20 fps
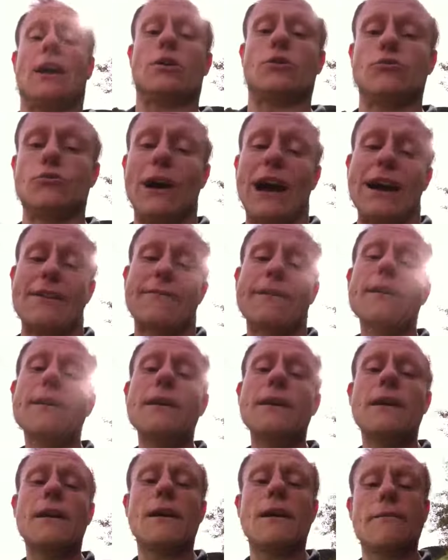driver
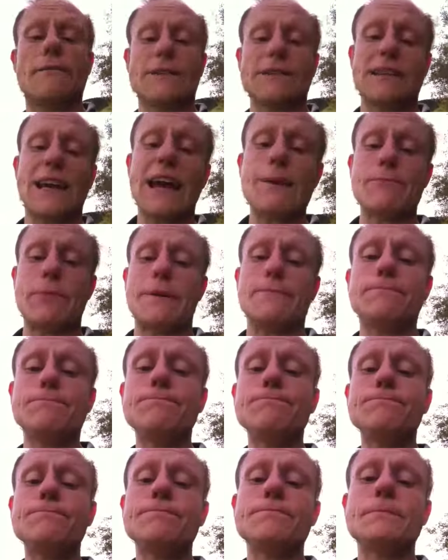for typer.
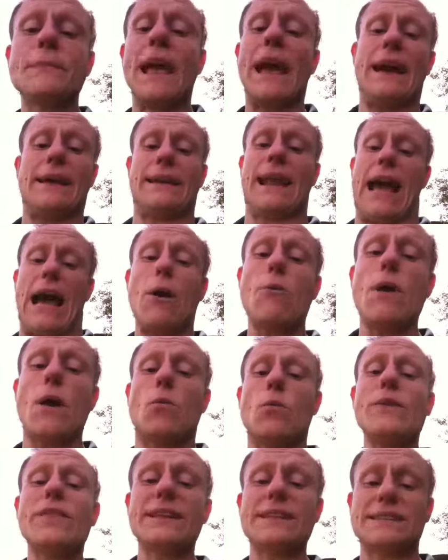Now,
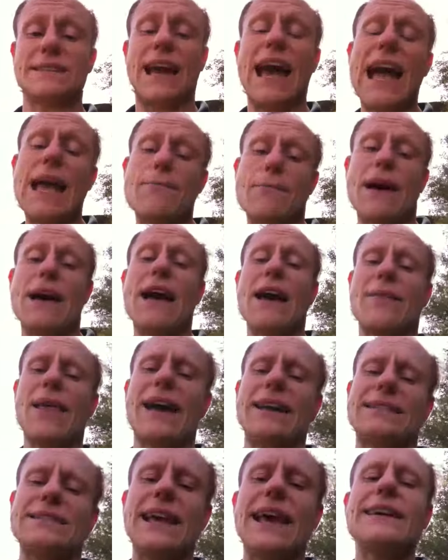with a timer,
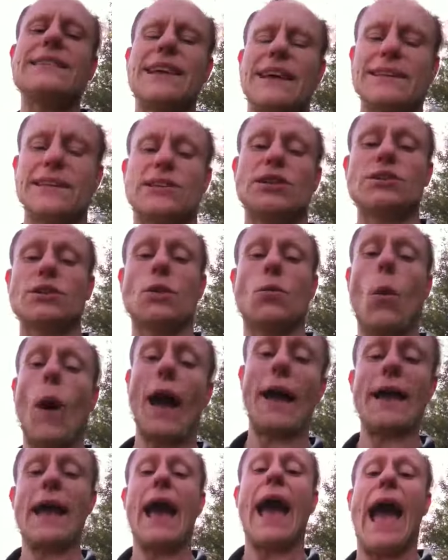that takes that decision
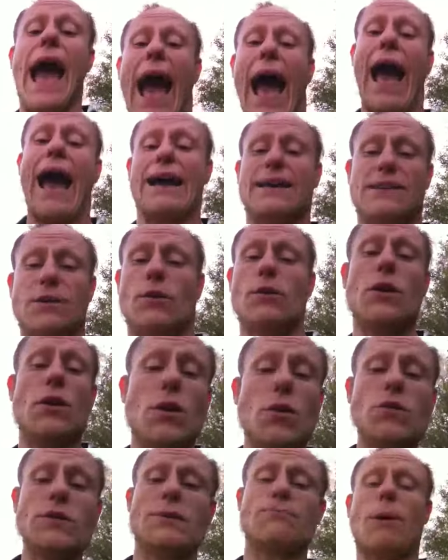away. So you
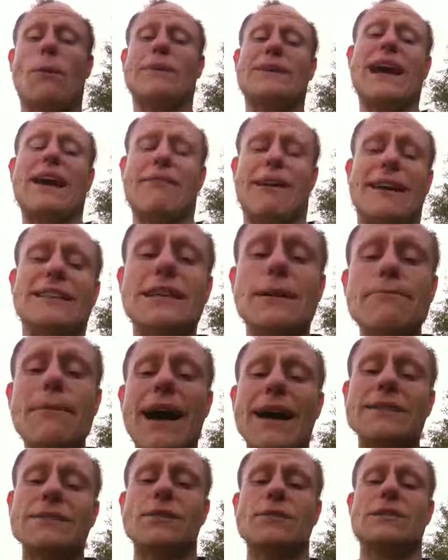use a Pomodoro, a
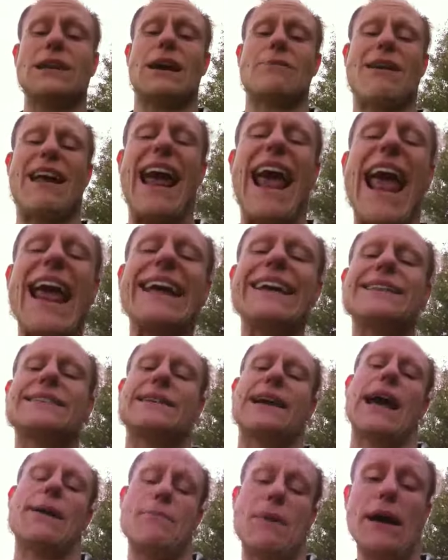tomato timer, an egg
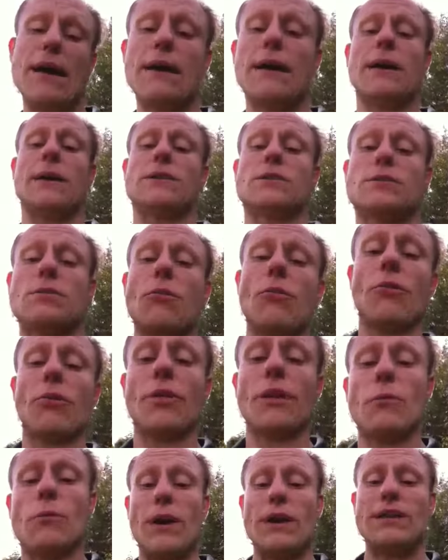timer,
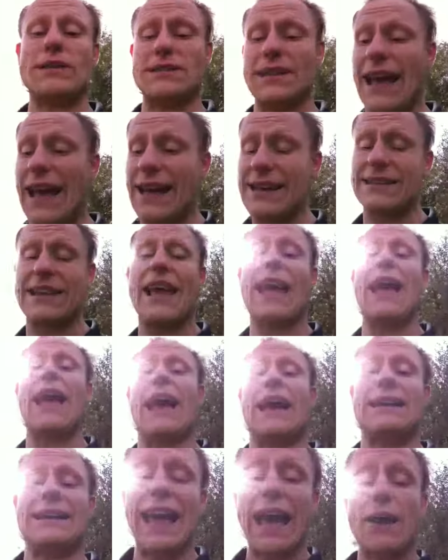something which says,
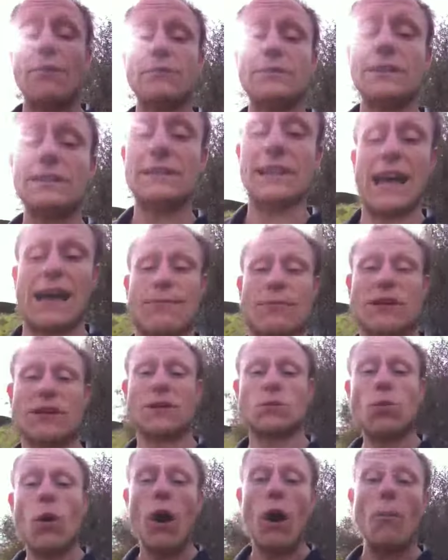now's the time to
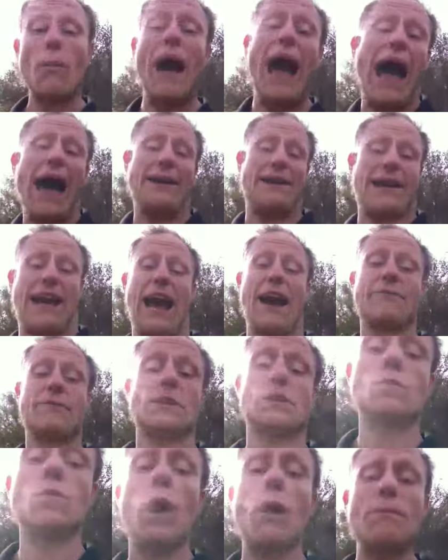swap, and you have
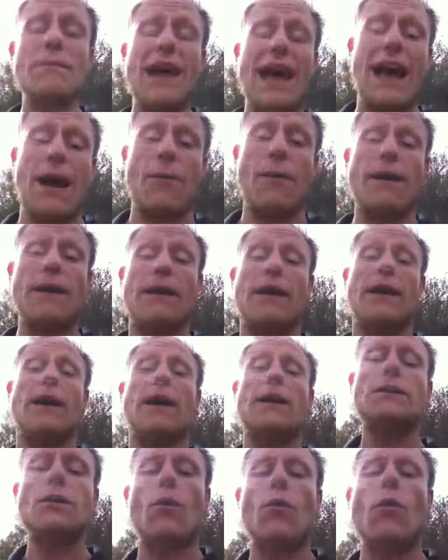to swap now.
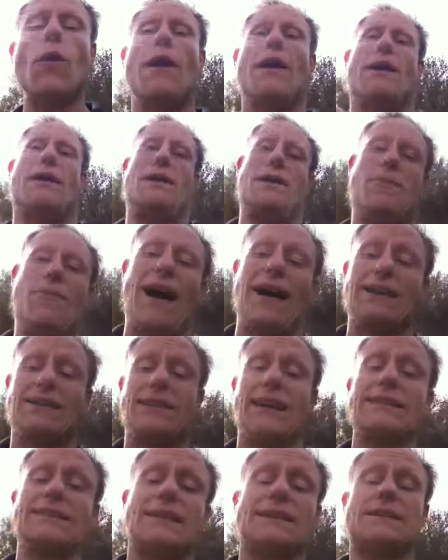So you might
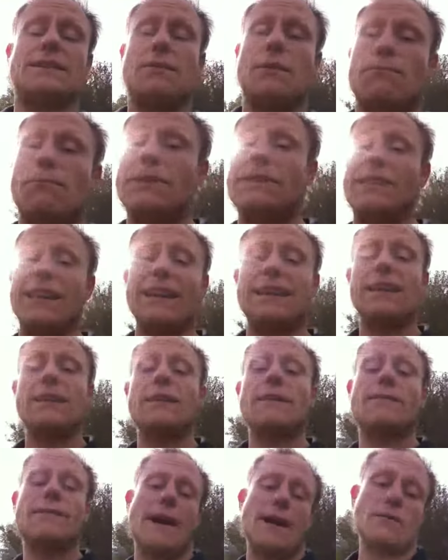set it to a
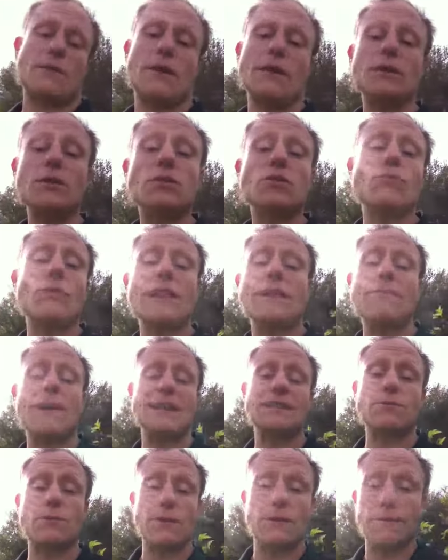particular value. It doesn't really
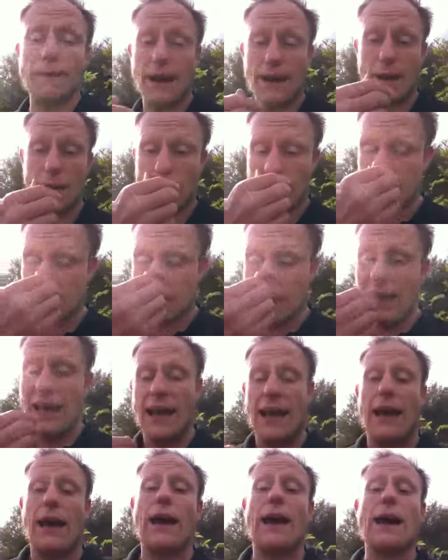matter what the value is.
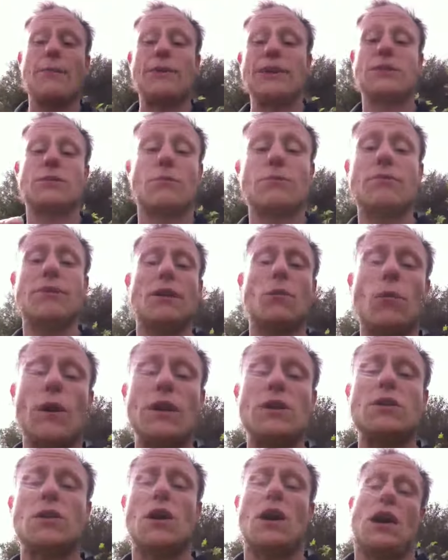It's something
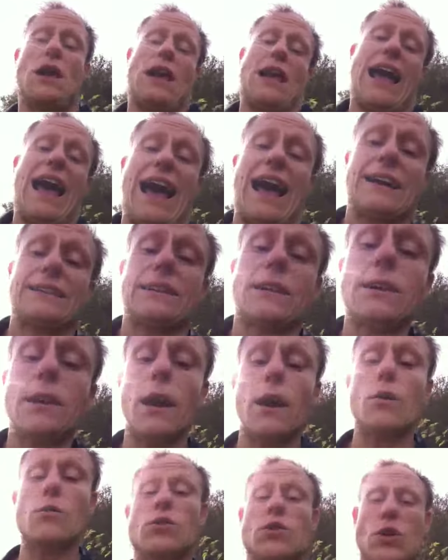which, as a
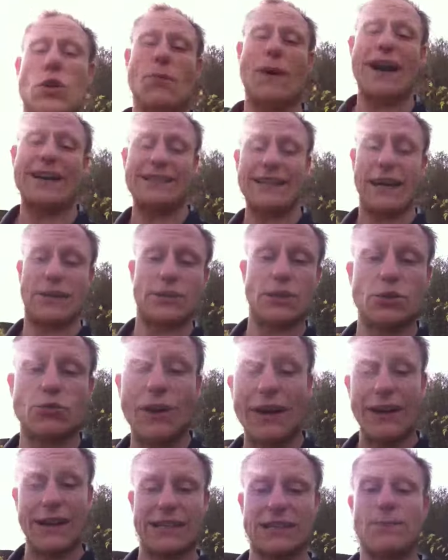coach, you might actually
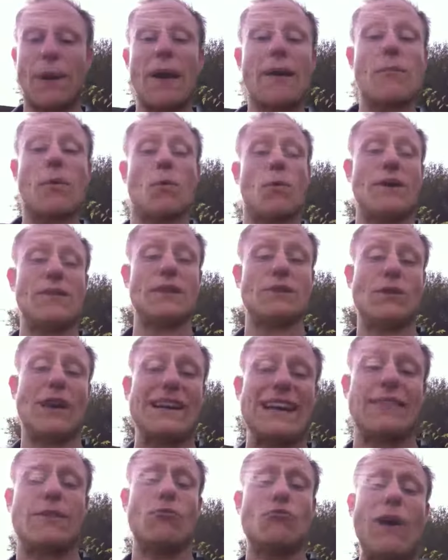try and experiment with, try
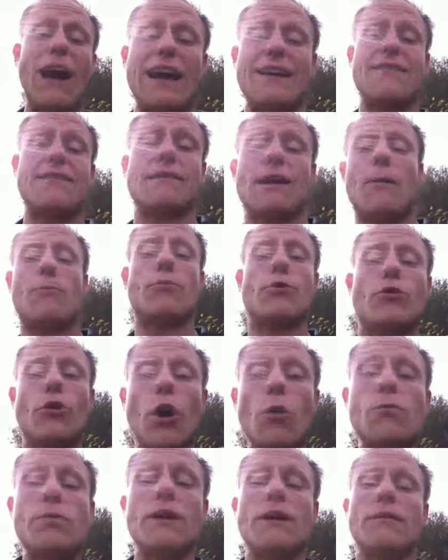and get the right,
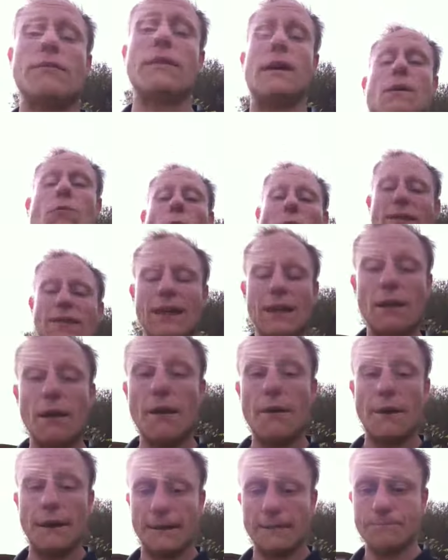appropriate thing when they're
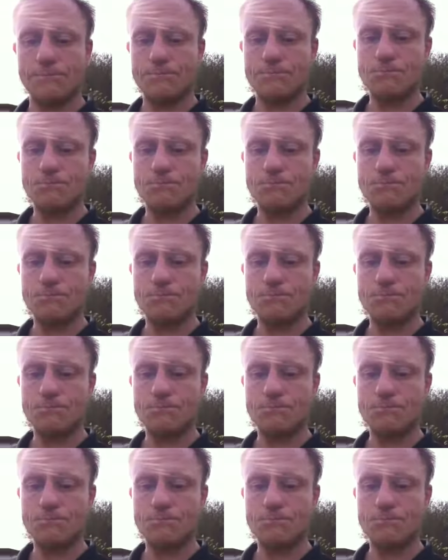learning.